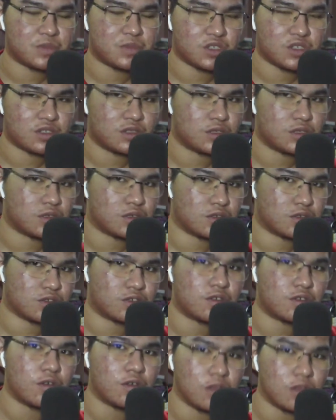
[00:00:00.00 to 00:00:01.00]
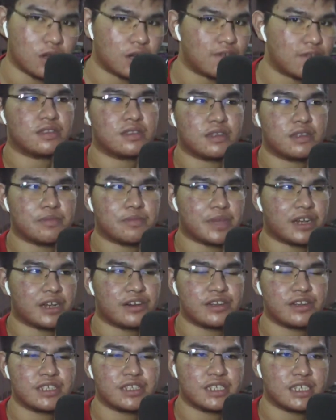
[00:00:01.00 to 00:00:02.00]
took control of. The
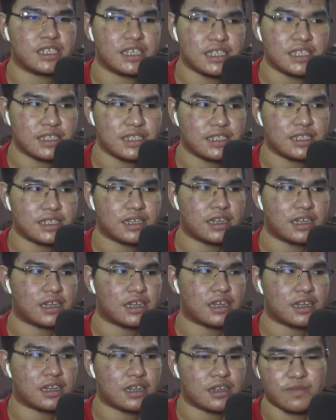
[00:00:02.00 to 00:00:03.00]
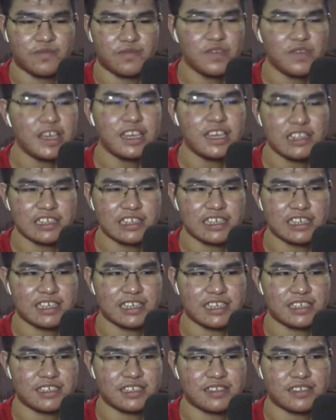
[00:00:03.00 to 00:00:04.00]
parasites'
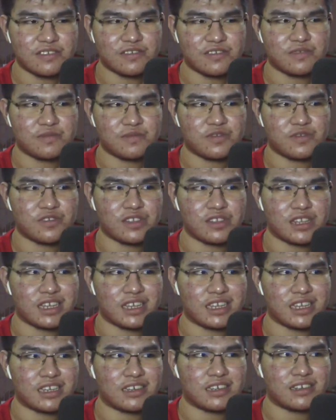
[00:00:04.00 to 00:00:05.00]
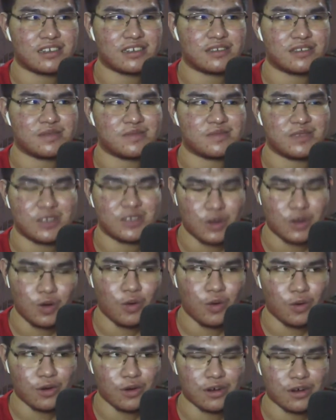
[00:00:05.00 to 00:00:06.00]
feelings are more like a
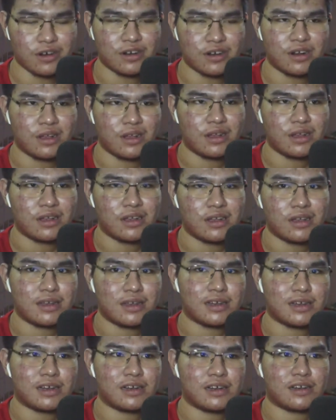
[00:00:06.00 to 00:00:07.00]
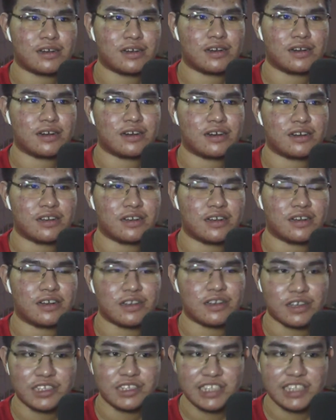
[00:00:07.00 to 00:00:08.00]
core.are
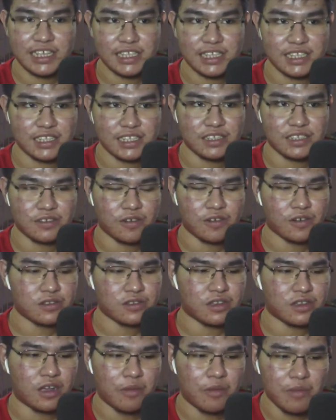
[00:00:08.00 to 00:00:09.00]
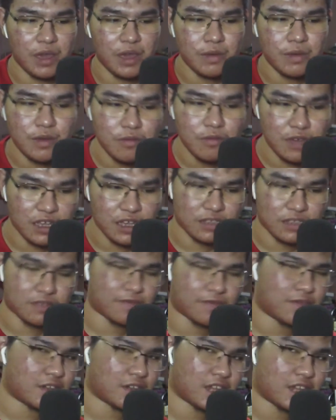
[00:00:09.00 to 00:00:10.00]
connected to Honoka, maybe because
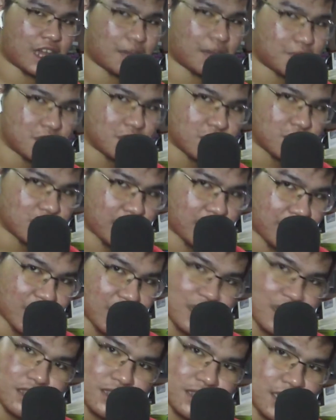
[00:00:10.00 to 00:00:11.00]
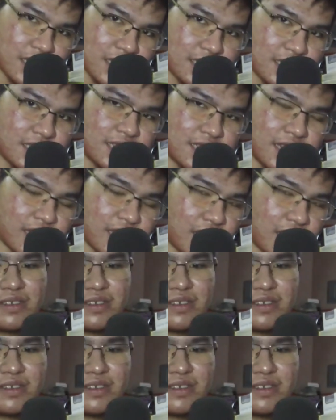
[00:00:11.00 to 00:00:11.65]
of what happened on the Valentine's Day.